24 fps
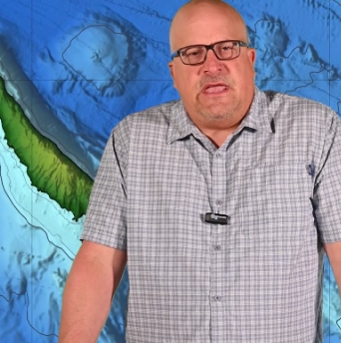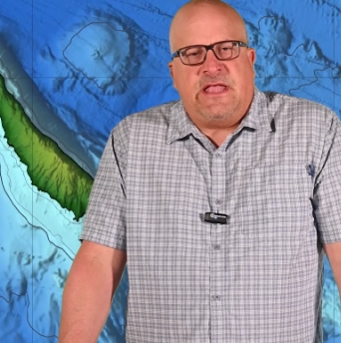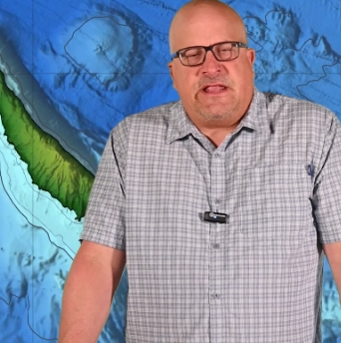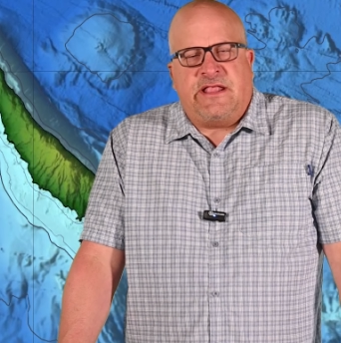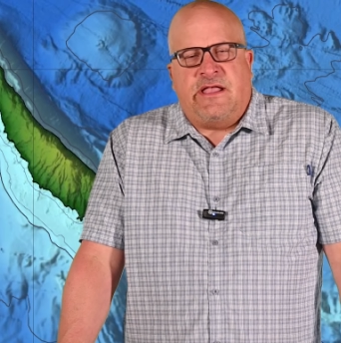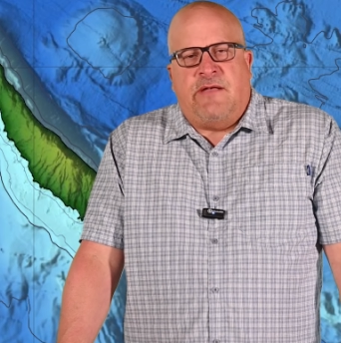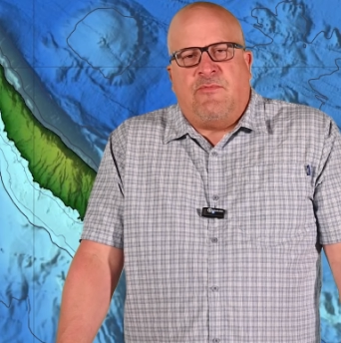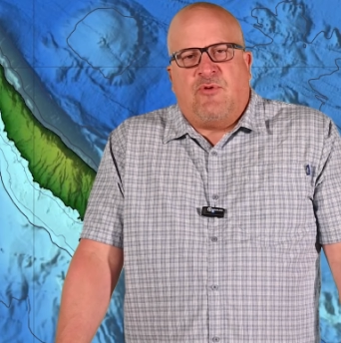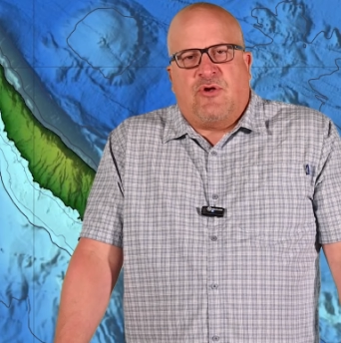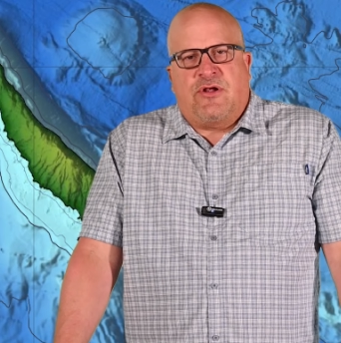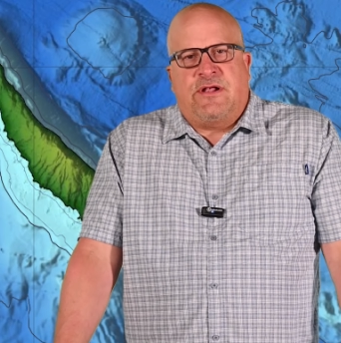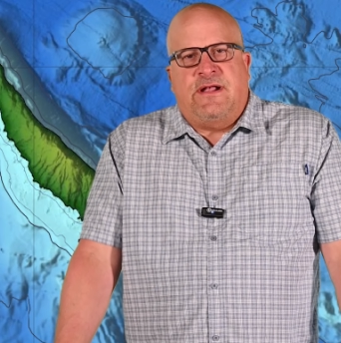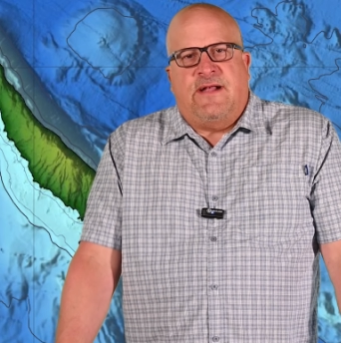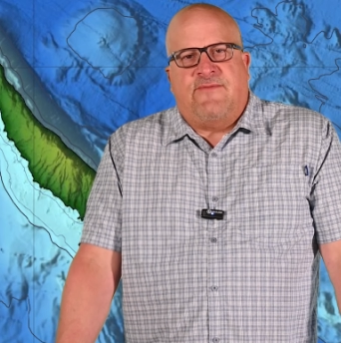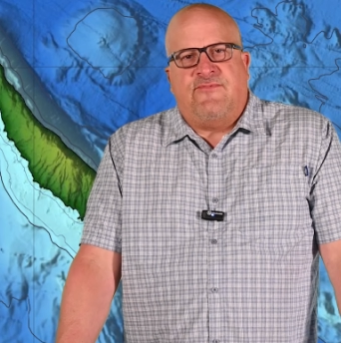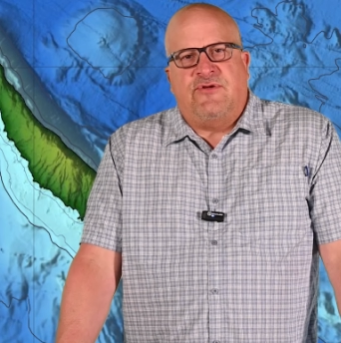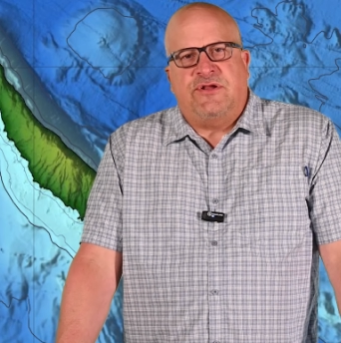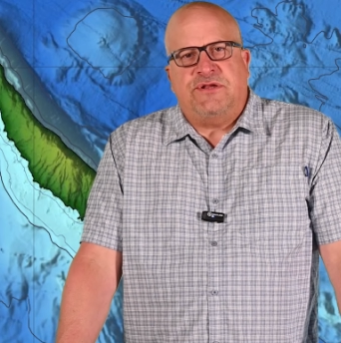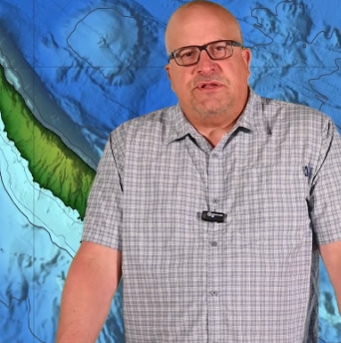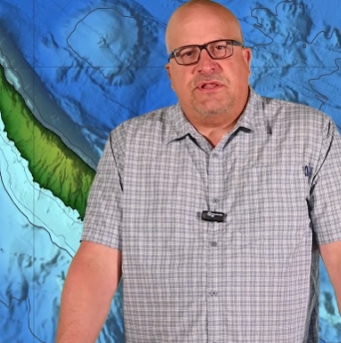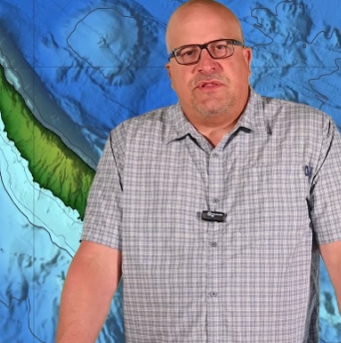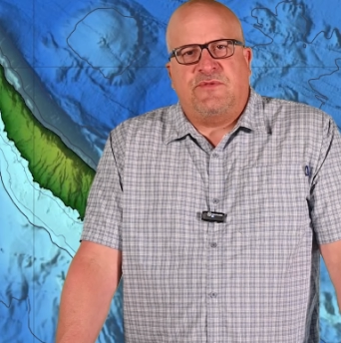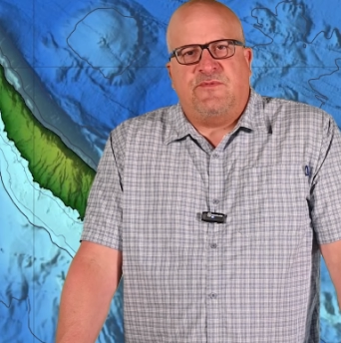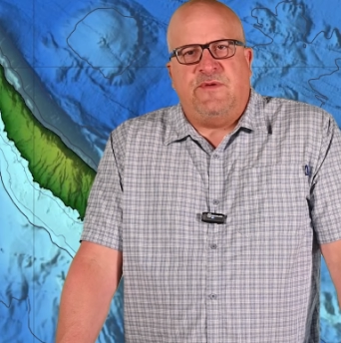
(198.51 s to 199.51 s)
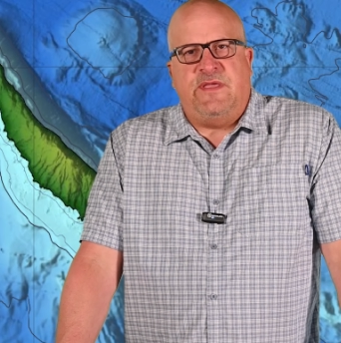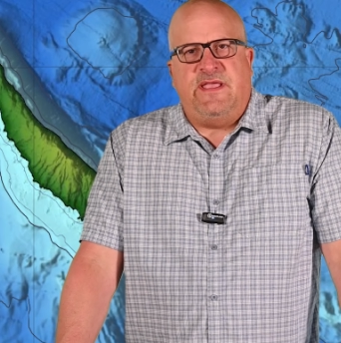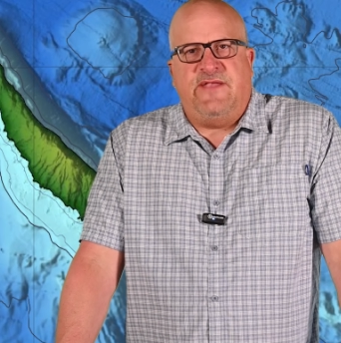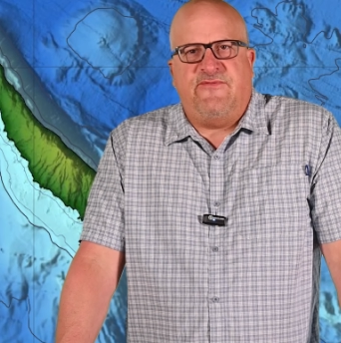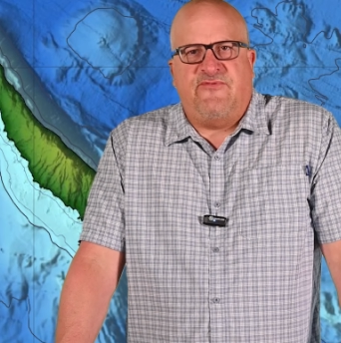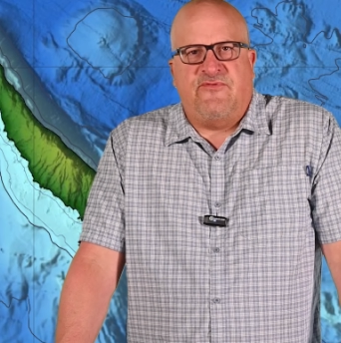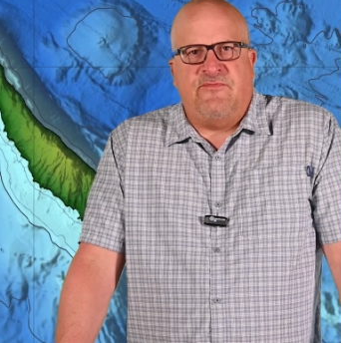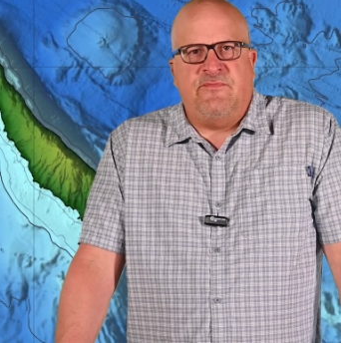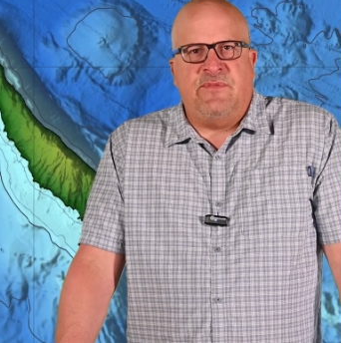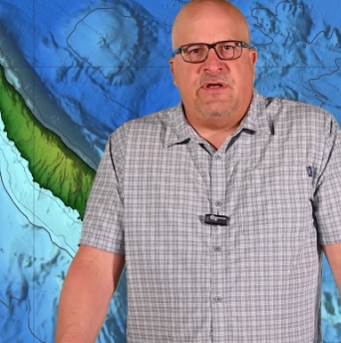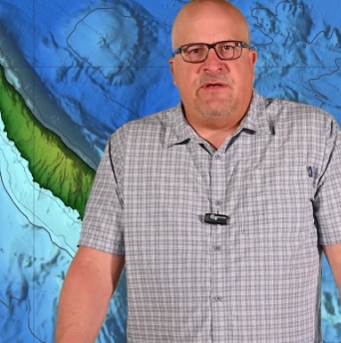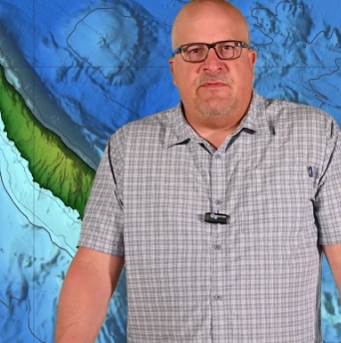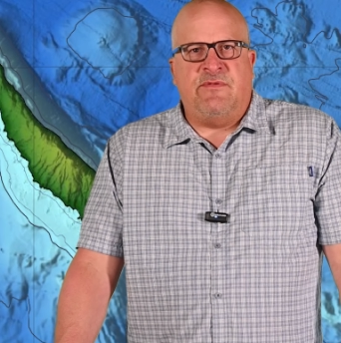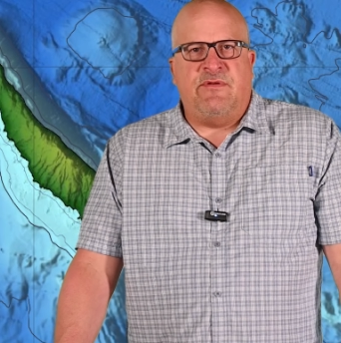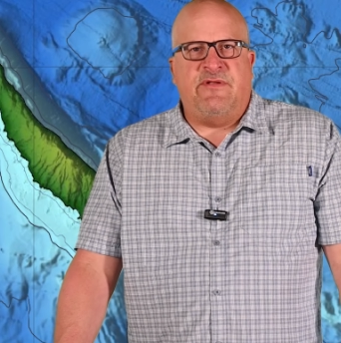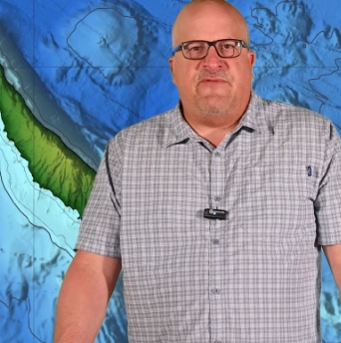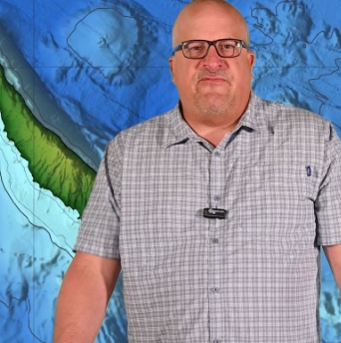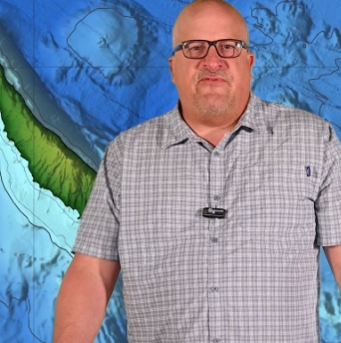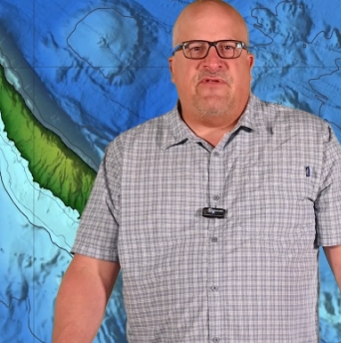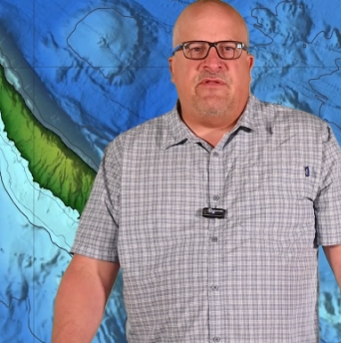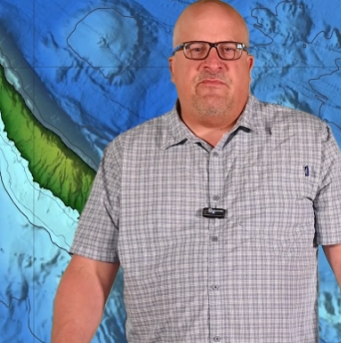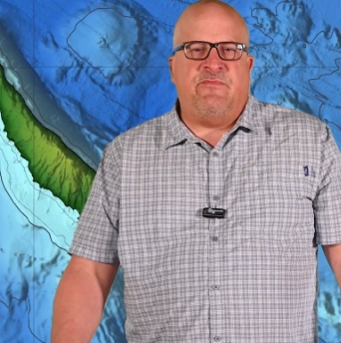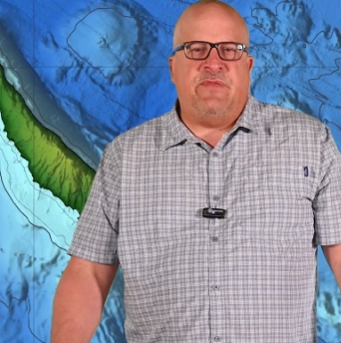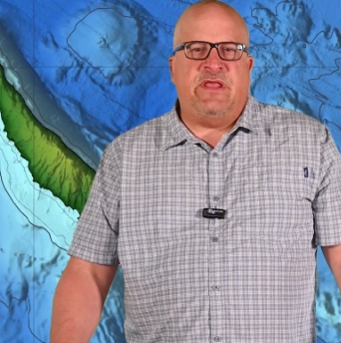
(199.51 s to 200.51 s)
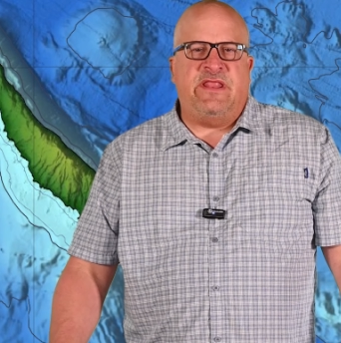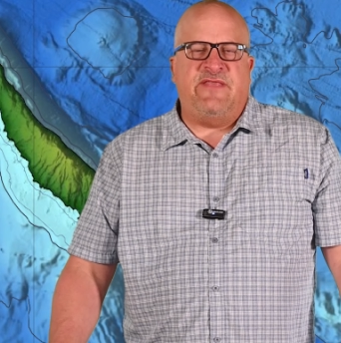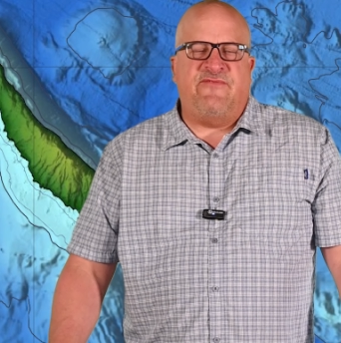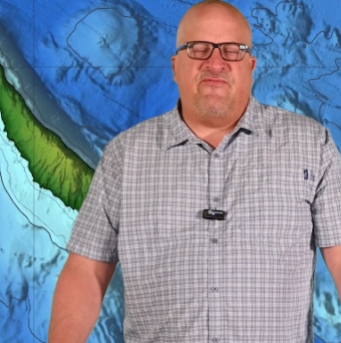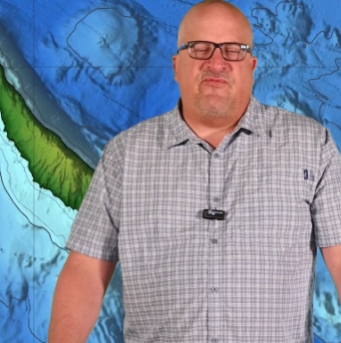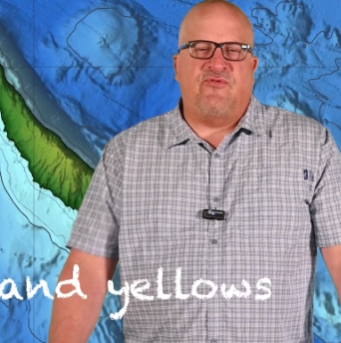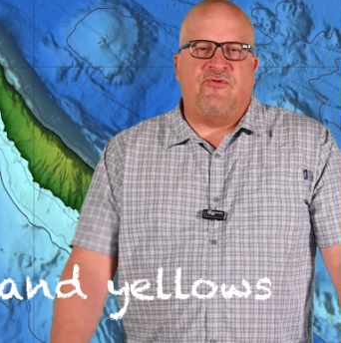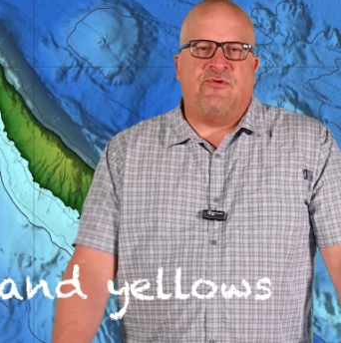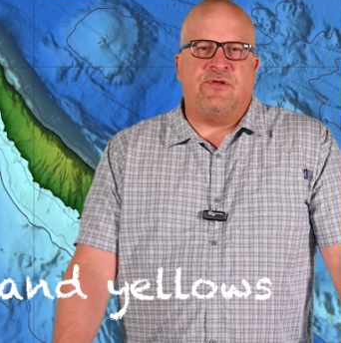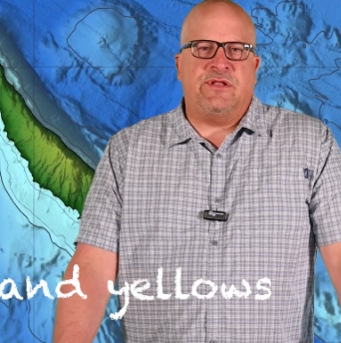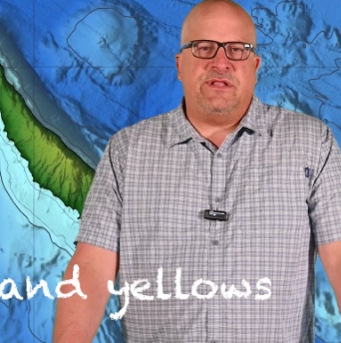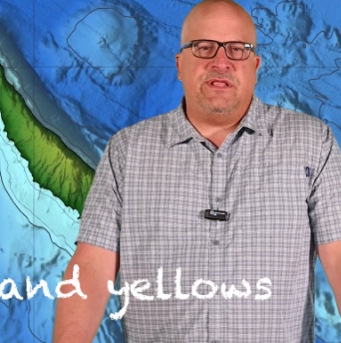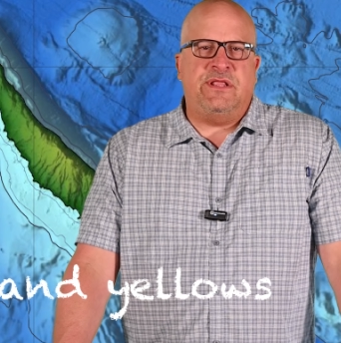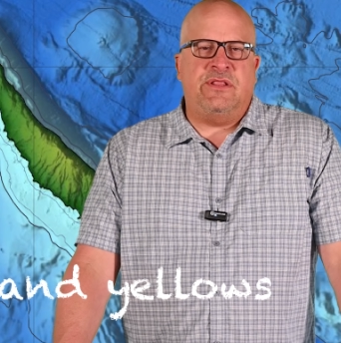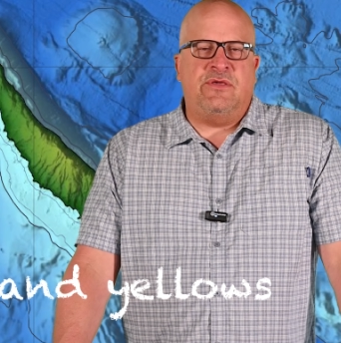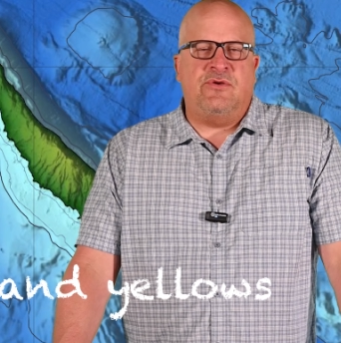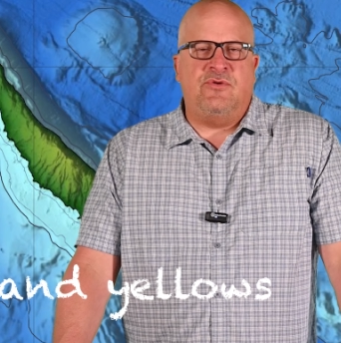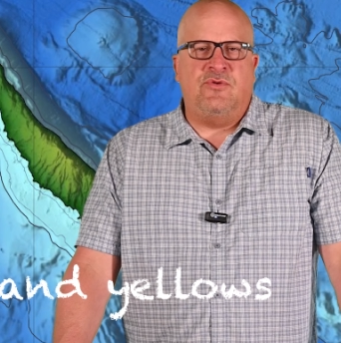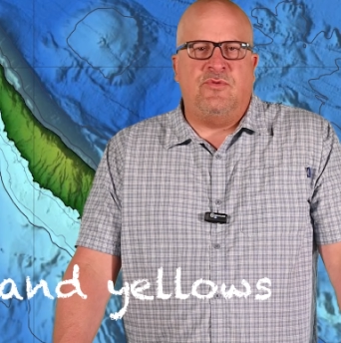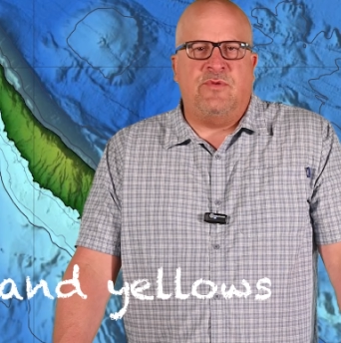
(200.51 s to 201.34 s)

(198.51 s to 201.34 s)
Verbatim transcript: Ed got more coverage this week from uh, my friend Benny Florentino,